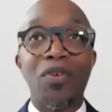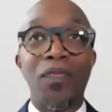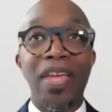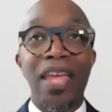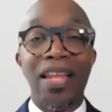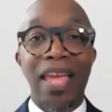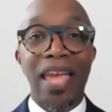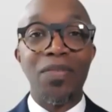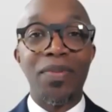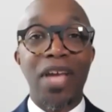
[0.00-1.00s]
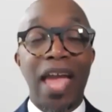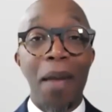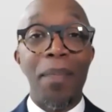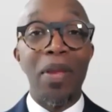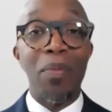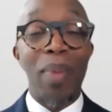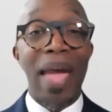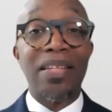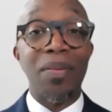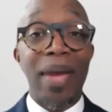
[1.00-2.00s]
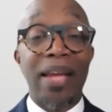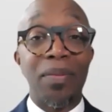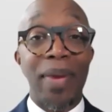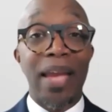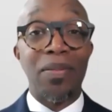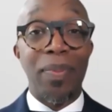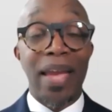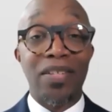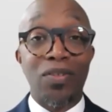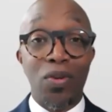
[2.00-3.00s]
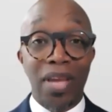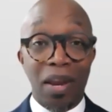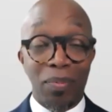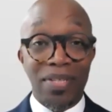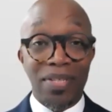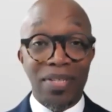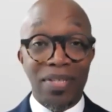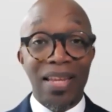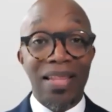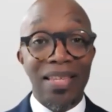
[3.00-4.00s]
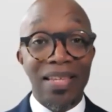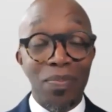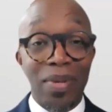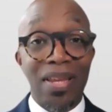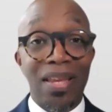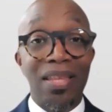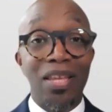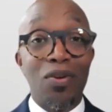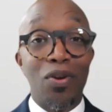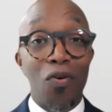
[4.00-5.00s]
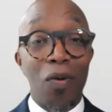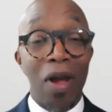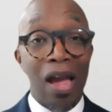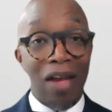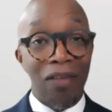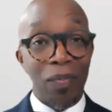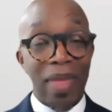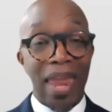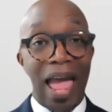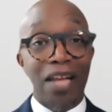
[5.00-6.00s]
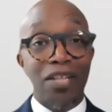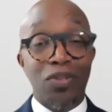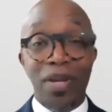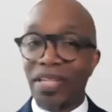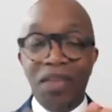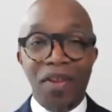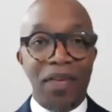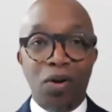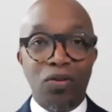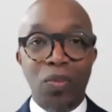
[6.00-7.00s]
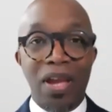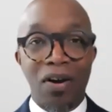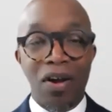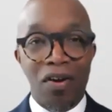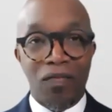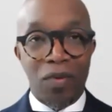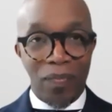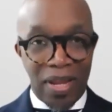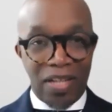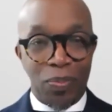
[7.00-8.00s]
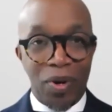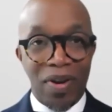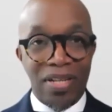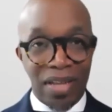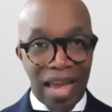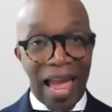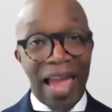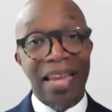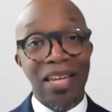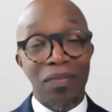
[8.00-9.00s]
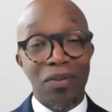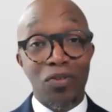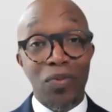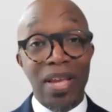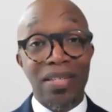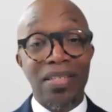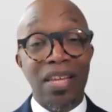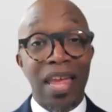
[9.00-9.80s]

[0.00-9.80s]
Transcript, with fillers: of engagements are happening back to back to back to back. So you got presented in this meeting, and then you go from that high stress, even if it goes well, from experiencing a heightened level of stress,